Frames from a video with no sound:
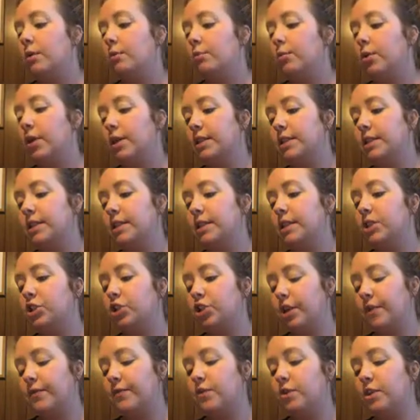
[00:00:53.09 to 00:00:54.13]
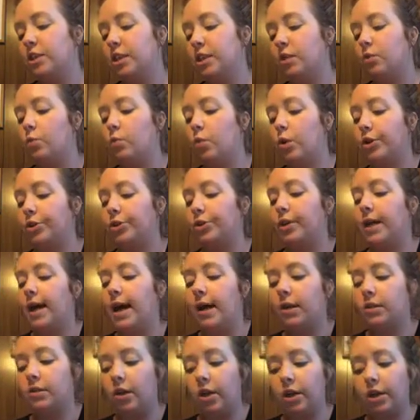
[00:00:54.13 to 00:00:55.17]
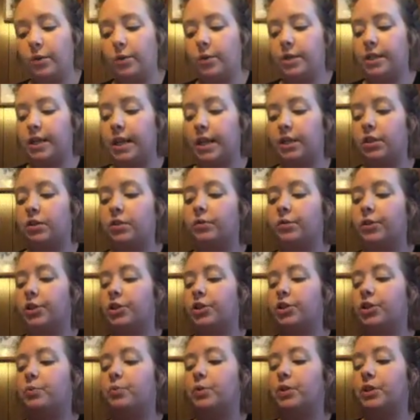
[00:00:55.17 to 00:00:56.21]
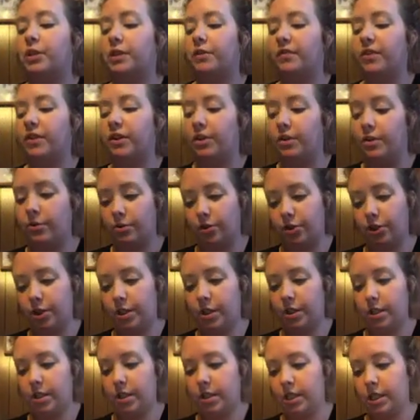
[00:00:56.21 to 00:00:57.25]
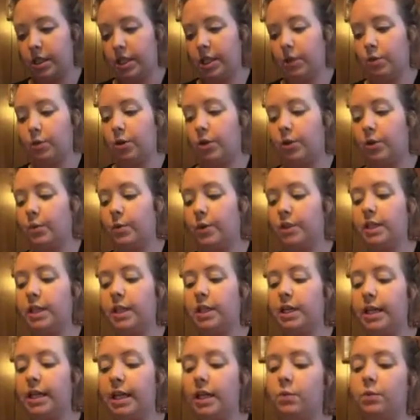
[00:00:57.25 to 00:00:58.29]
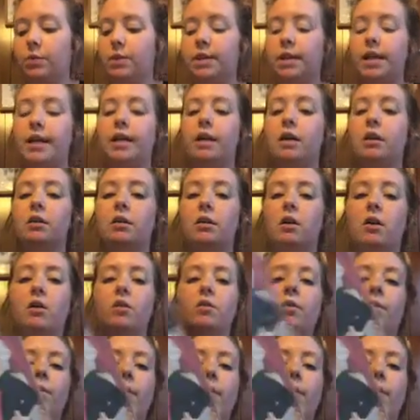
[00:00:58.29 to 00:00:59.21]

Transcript: President Jefferson wondered how long it would take to reach the Pacific Ocean. He wondered what the land was like along